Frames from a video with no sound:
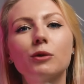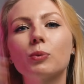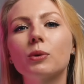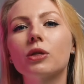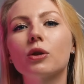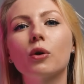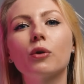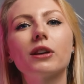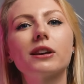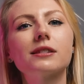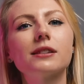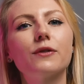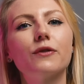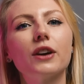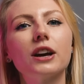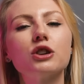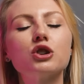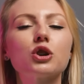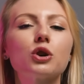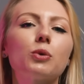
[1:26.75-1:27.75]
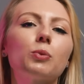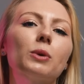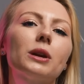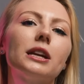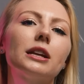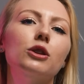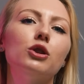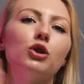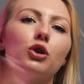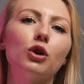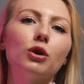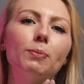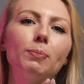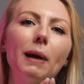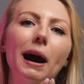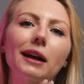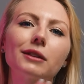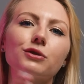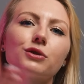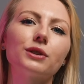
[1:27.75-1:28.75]
with all this adventure, we need good
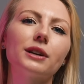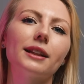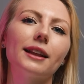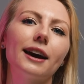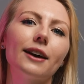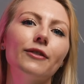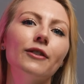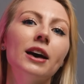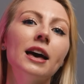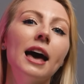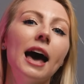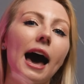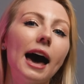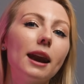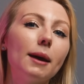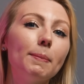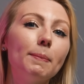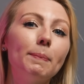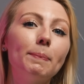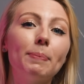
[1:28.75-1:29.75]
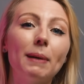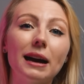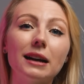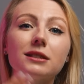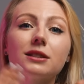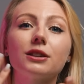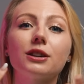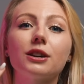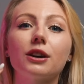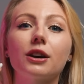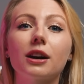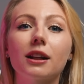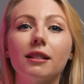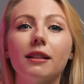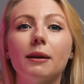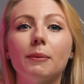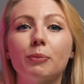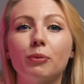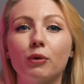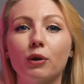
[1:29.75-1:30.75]
battery life and a better
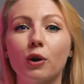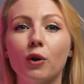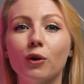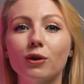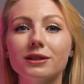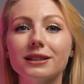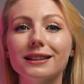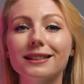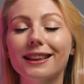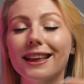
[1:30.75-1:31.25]
clip recording